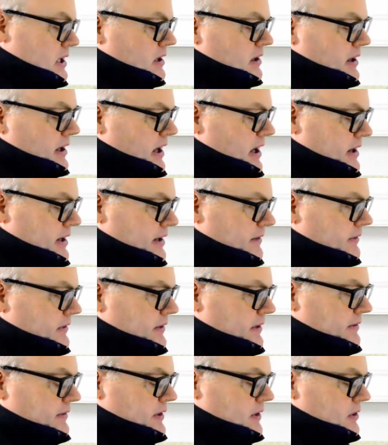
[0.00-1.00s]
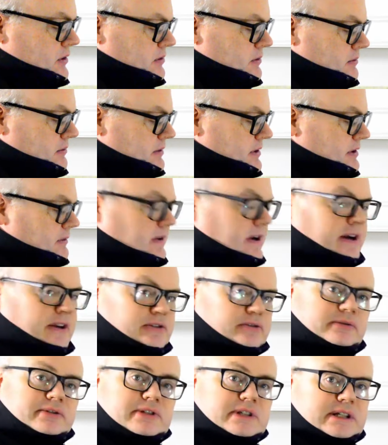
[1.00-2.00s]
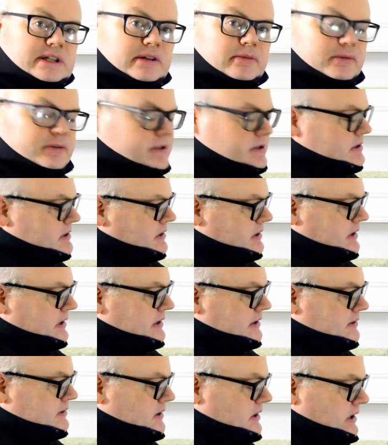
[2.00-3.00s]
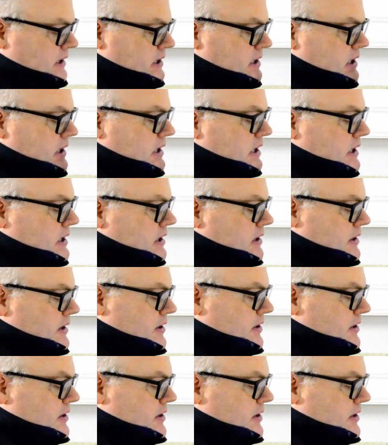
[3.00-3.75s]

Like, I never even knew that Rigel was a double star. That